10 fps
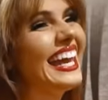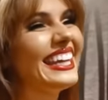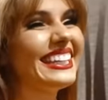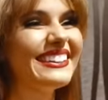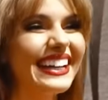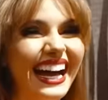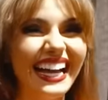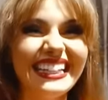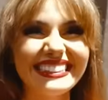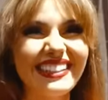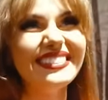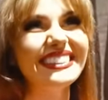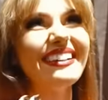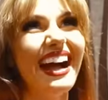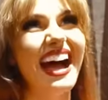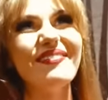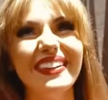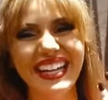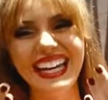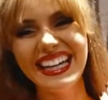thank you guys. I'm so
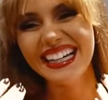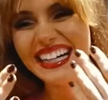happy.